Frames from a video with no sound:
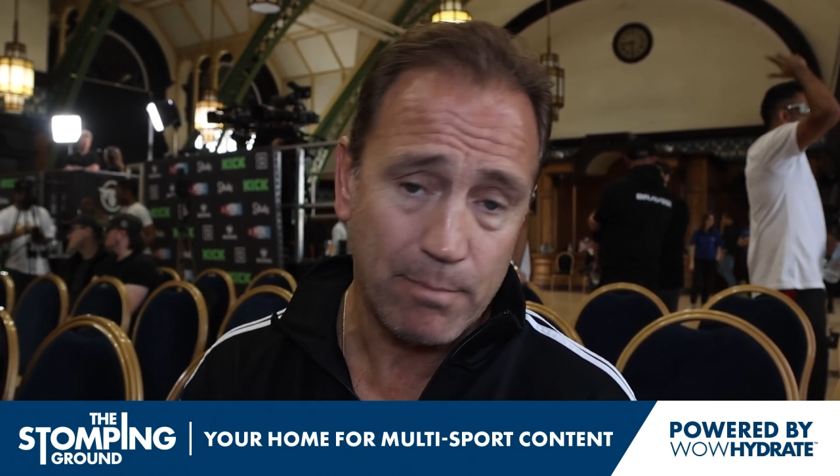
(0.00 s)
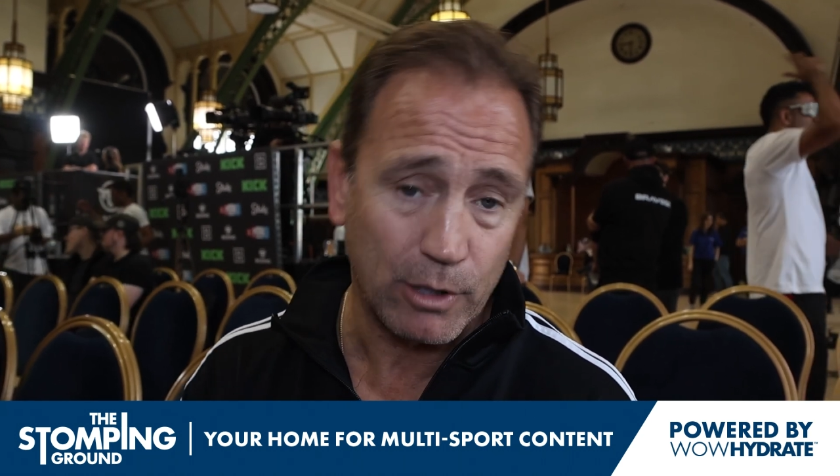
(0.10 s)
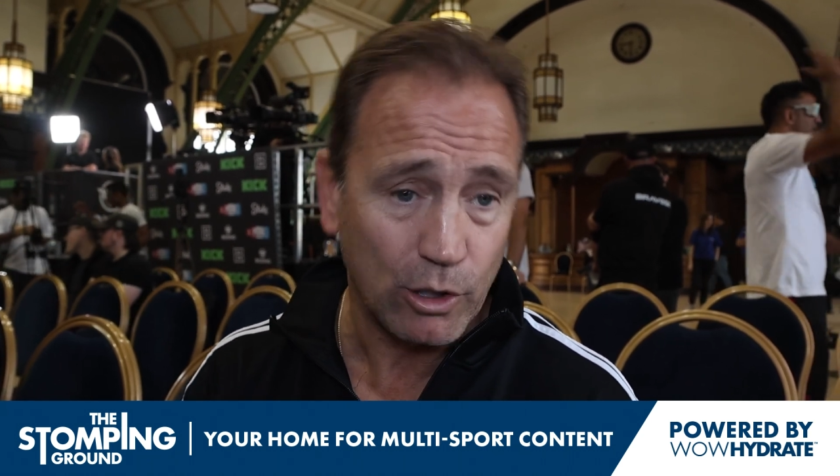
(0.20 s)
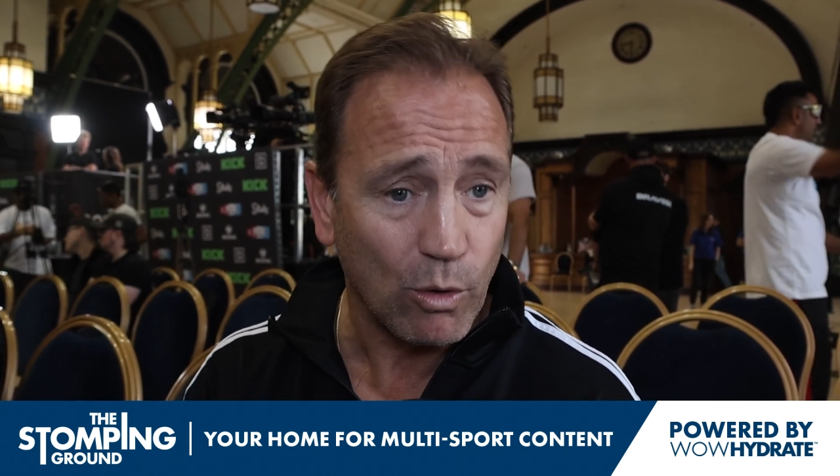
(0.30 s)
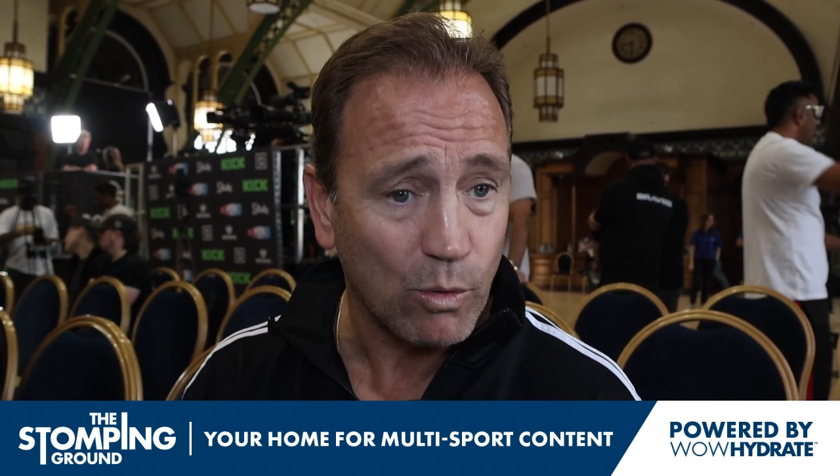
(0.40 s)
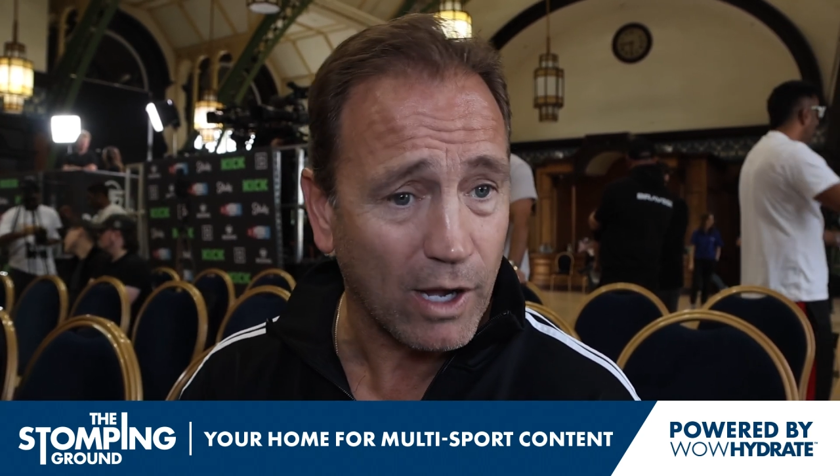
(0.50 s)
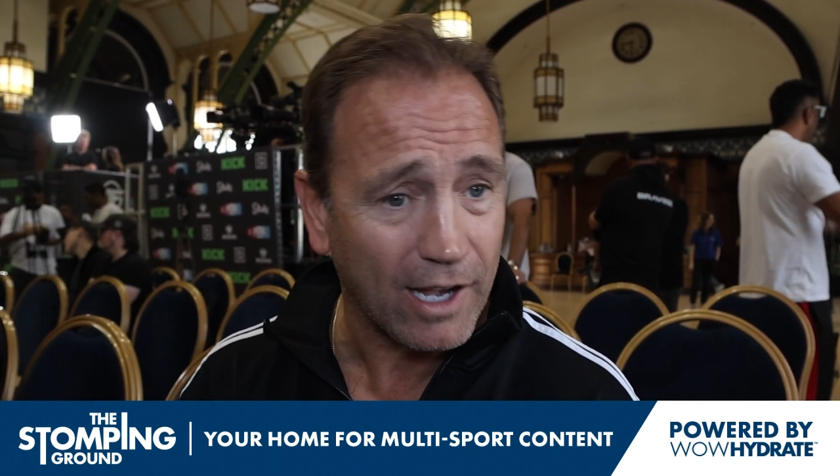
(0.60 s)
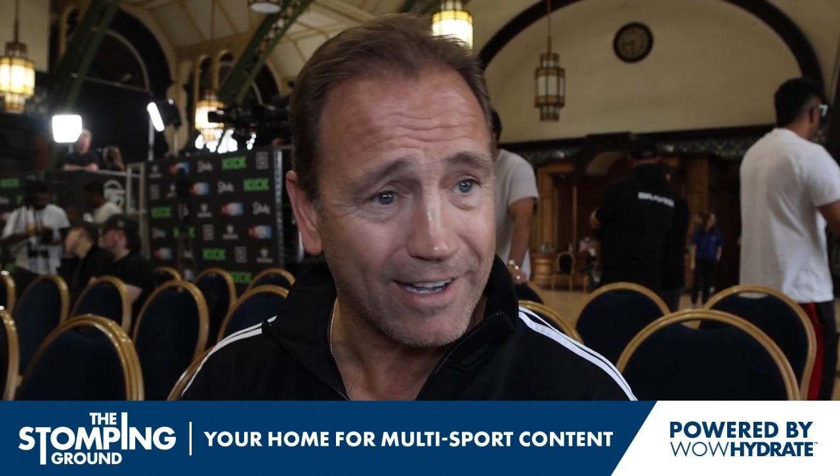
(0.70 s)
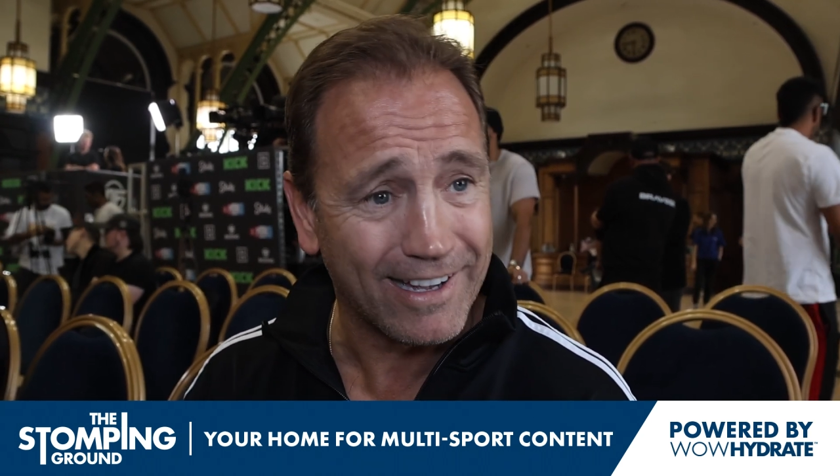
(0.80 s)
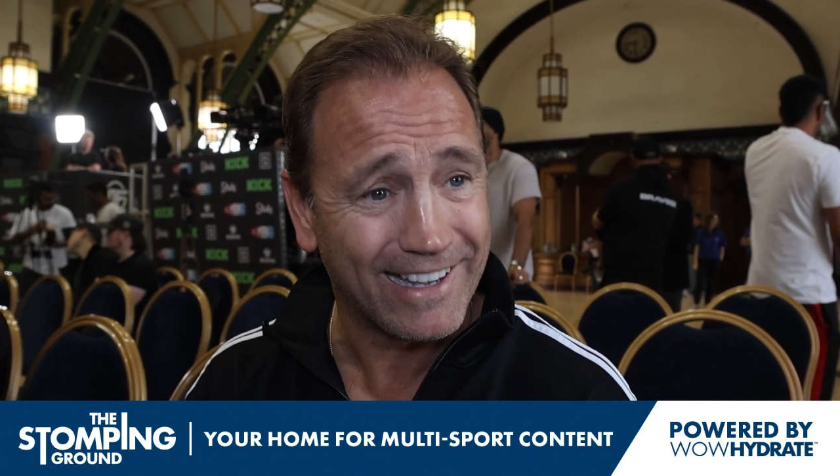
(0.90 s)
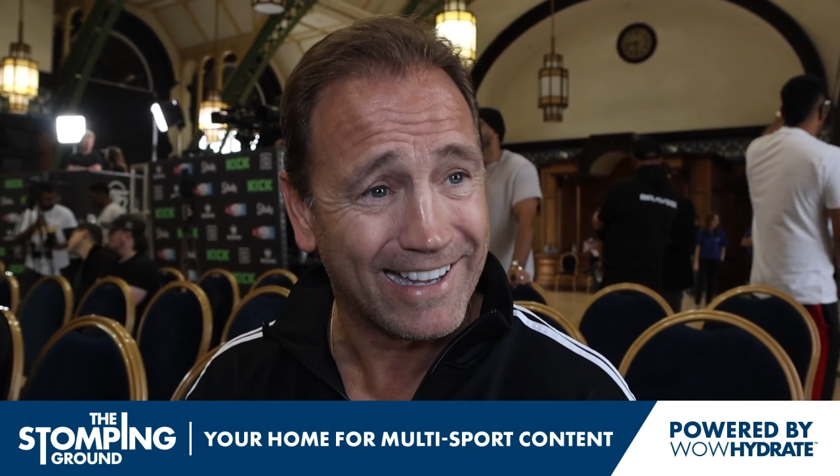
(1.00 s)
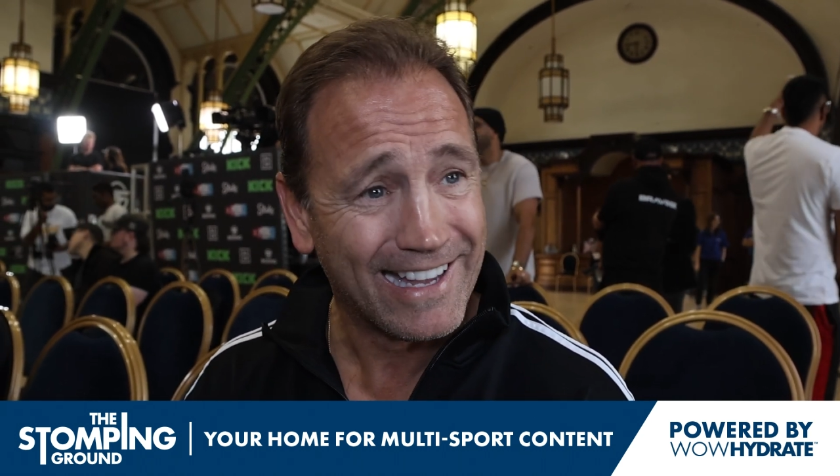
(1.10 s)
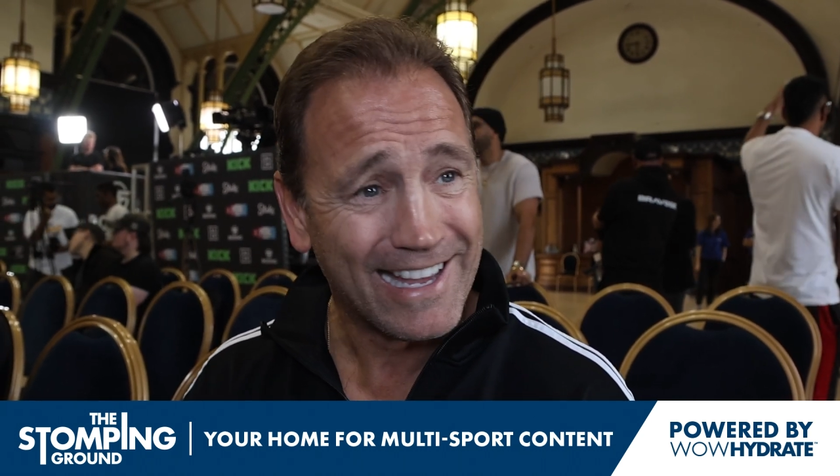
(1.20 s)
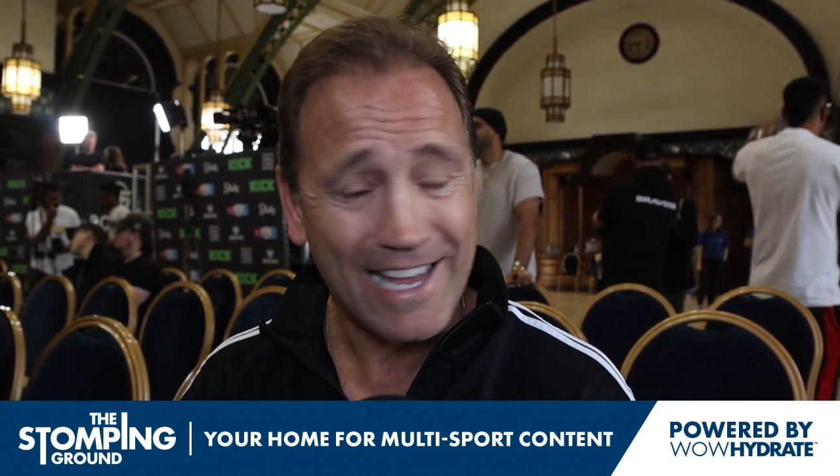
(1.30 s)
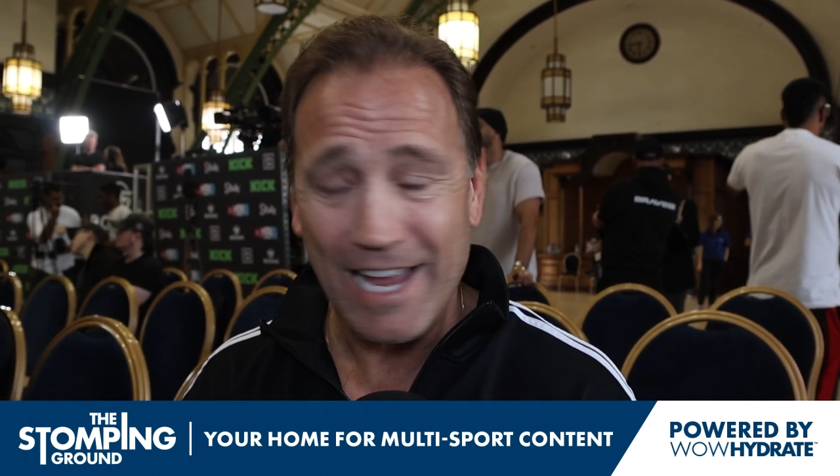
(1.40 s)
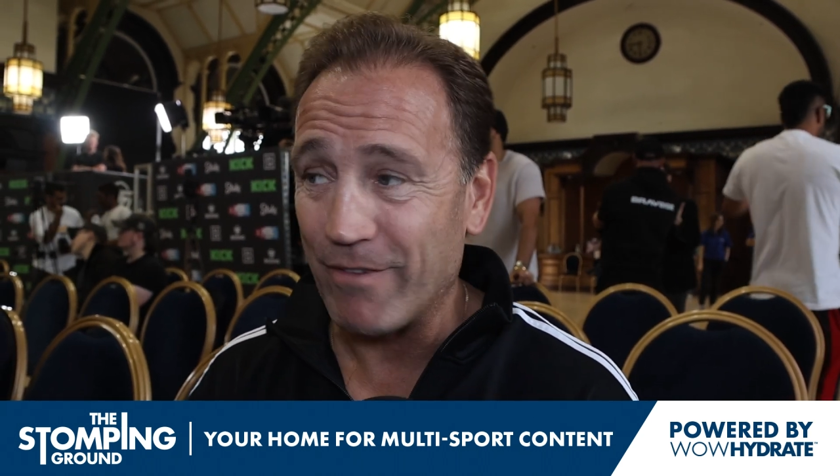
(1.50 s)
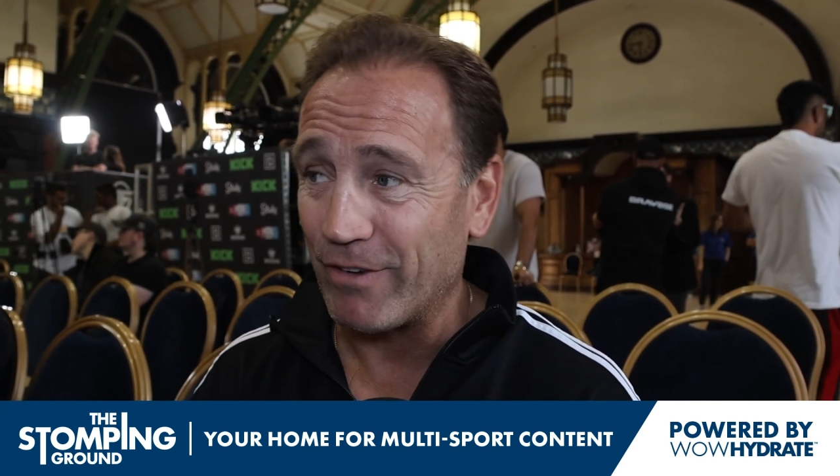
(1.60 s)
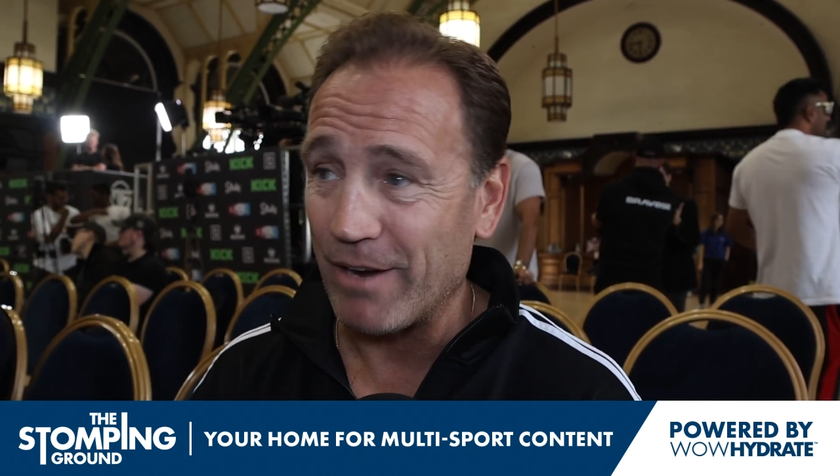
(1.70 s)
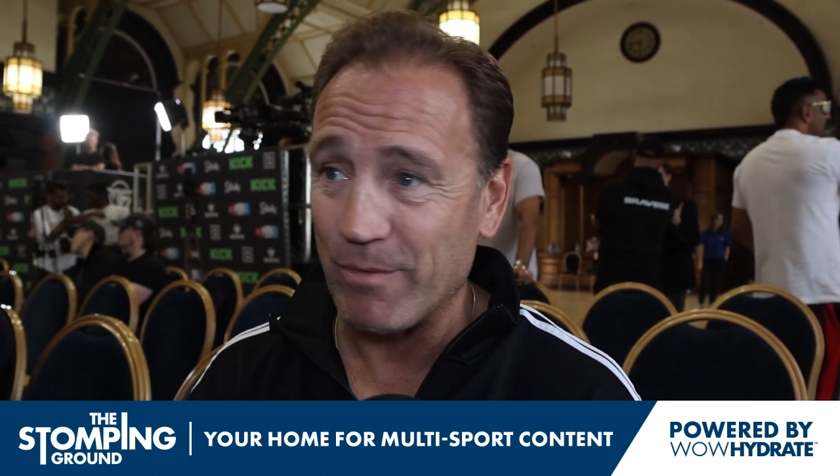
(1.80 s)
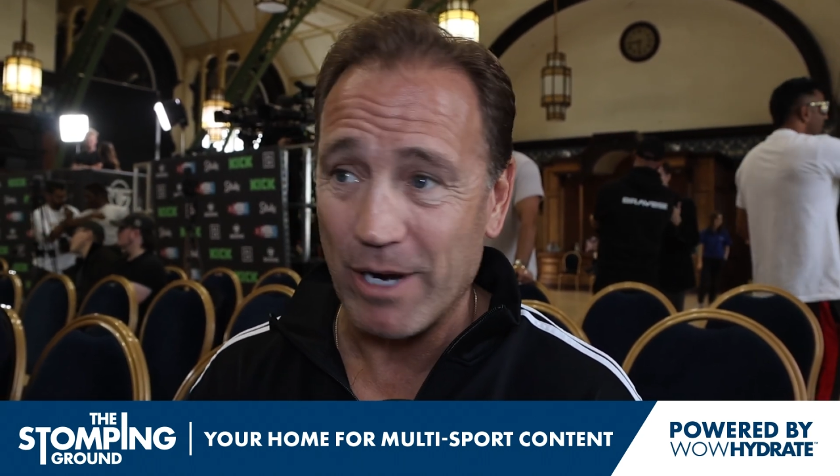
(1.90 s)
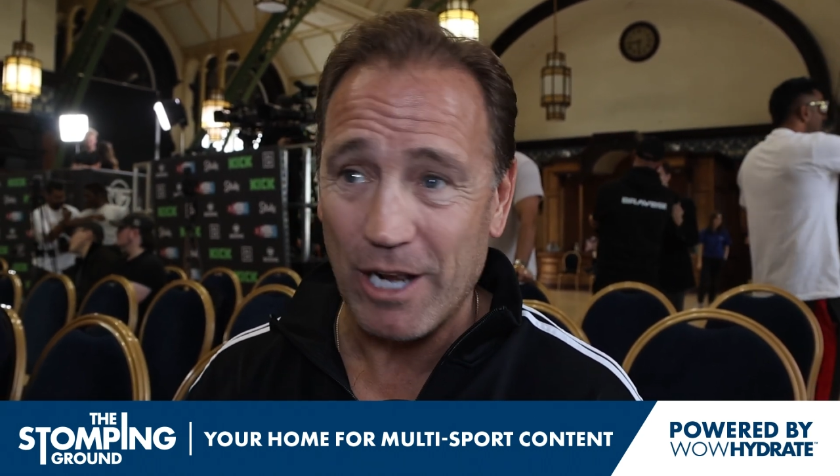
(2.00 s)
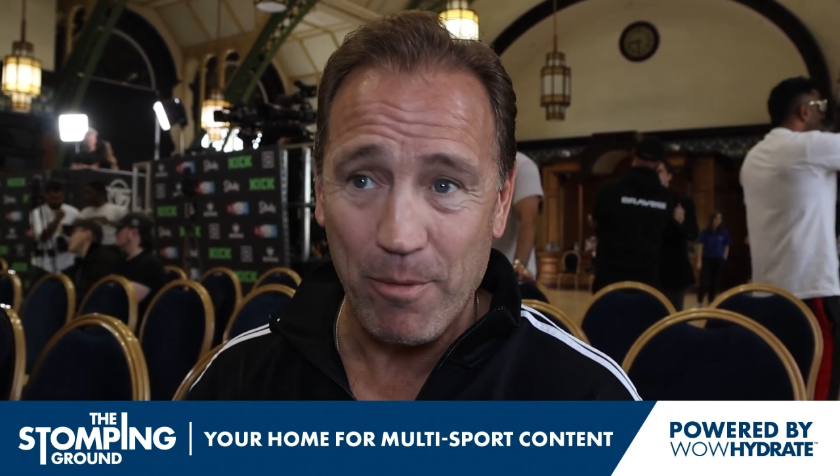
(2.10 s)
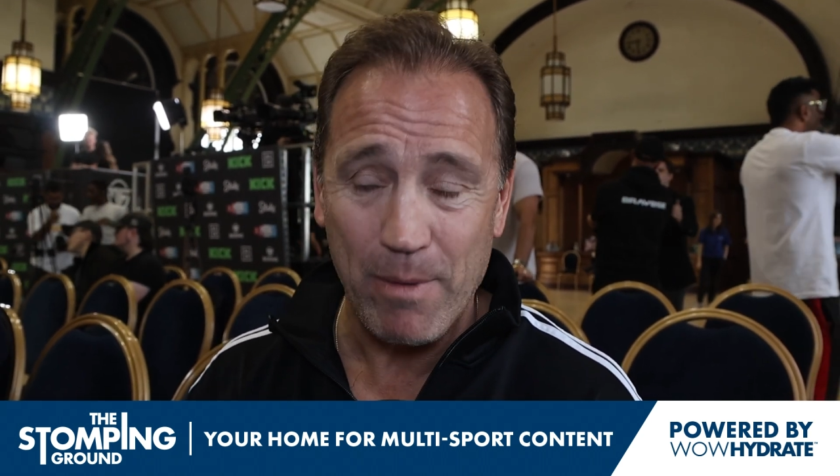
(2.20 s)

Mallorca, Well, no